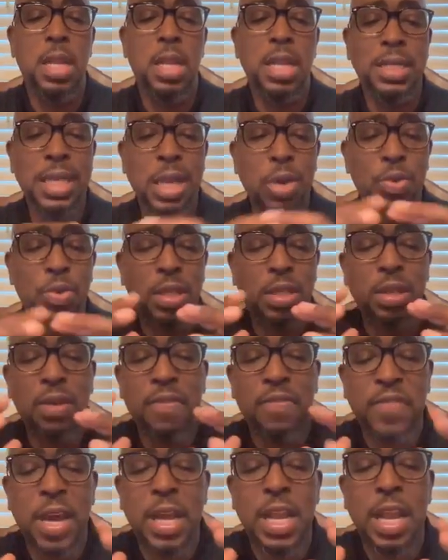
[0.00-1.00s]
And that's how we
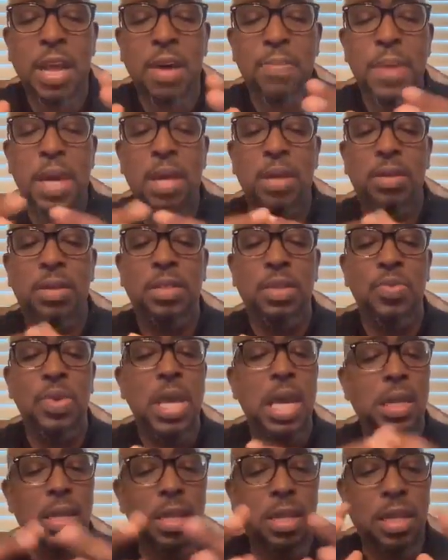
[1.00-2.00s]
should fight our battles.
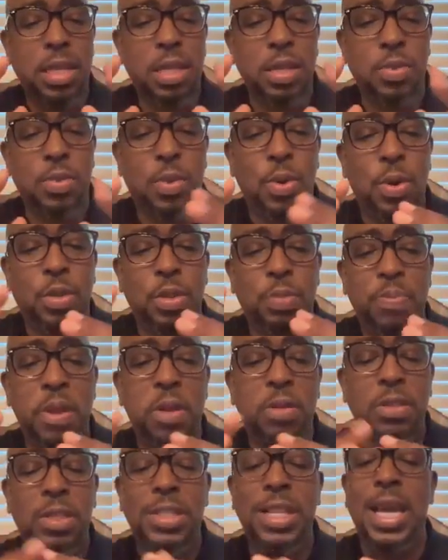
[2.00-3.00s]
we have to look at the world
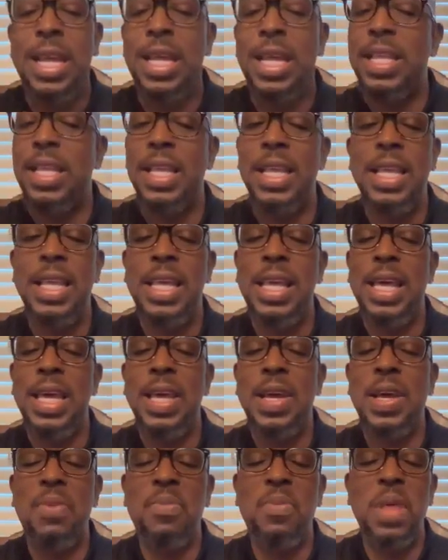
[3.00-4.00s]
spiritually, not
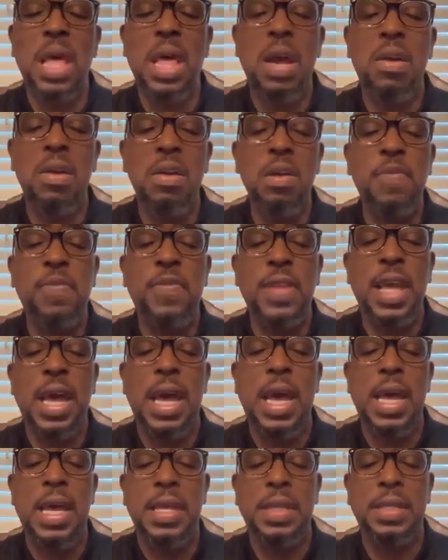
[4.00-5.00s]
with our earthly
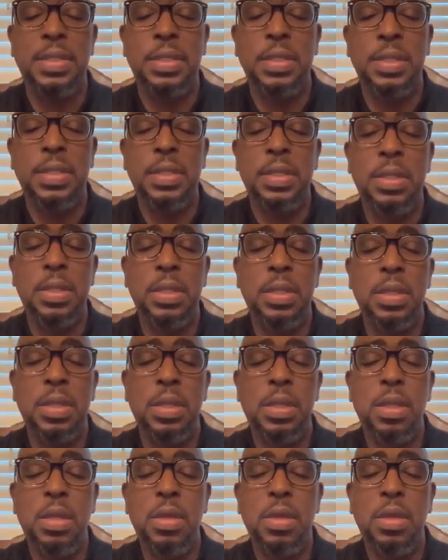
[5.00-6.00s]
eyes,
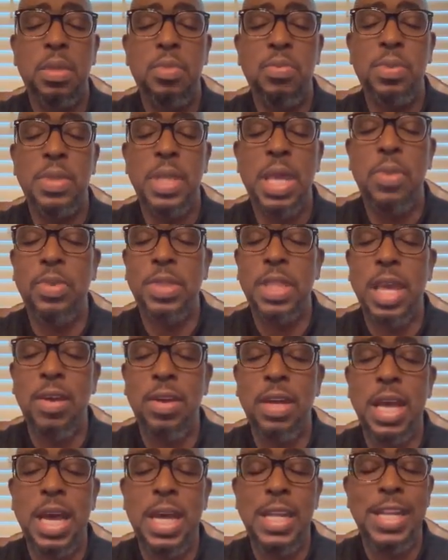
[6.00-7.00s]
not
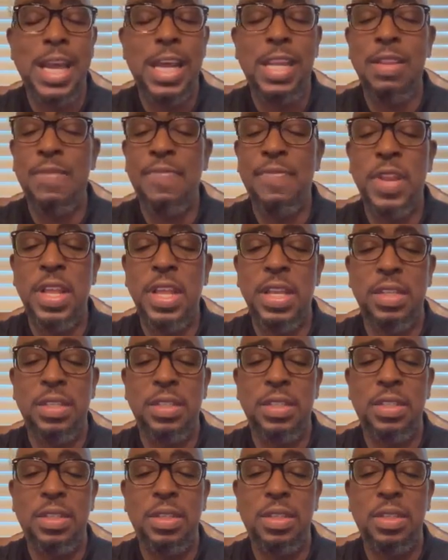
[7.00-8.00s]
without God, not in the
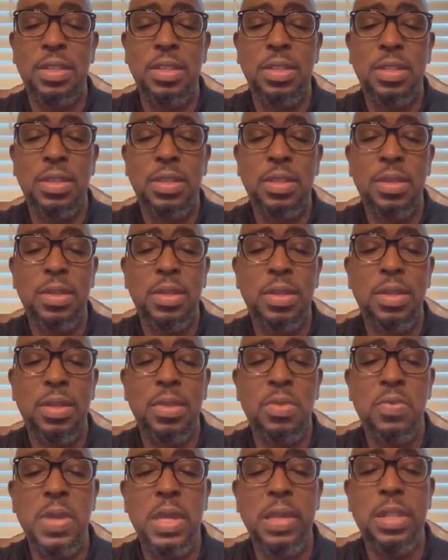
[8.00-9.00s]
flesh.
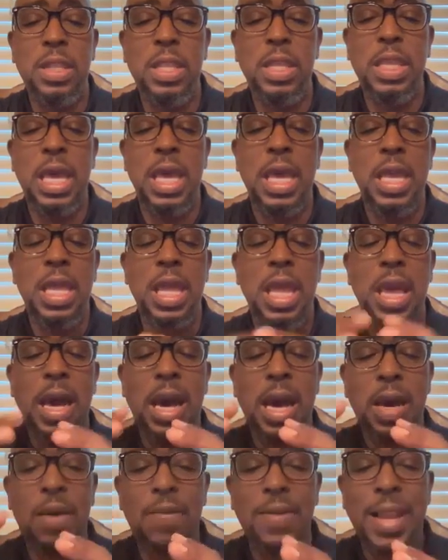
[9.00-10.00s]
We have to look at
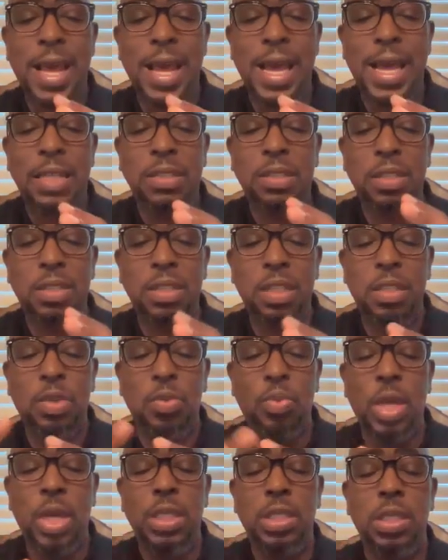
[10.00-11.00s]
our lives and
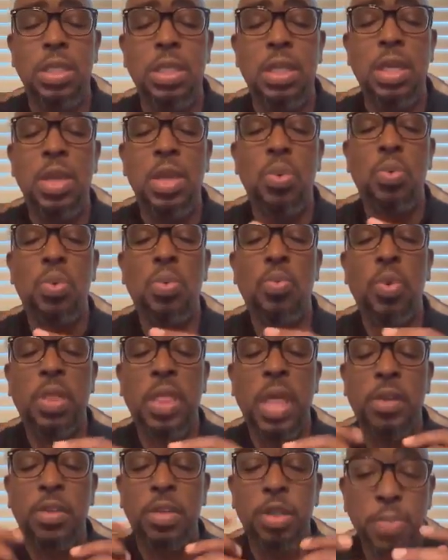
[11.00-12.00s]
situation
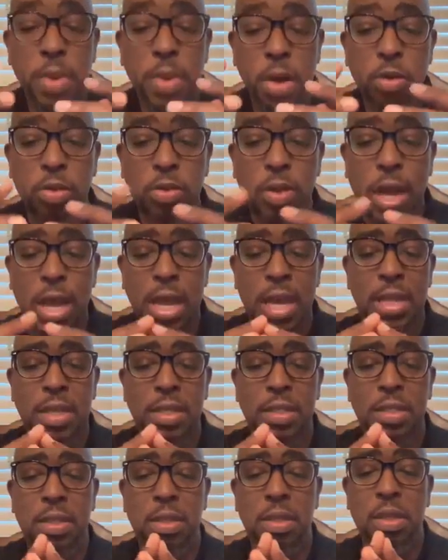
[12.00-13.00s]
with our spiritual
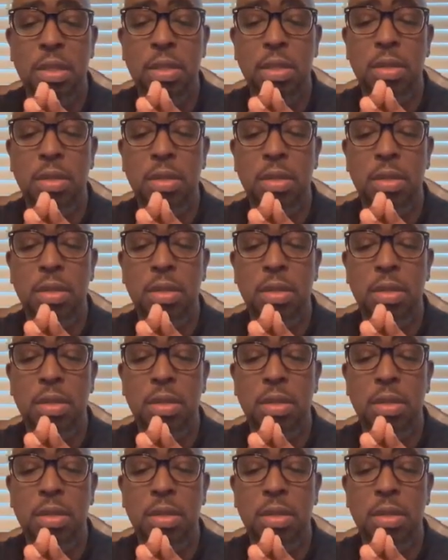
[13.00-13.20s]
eyes.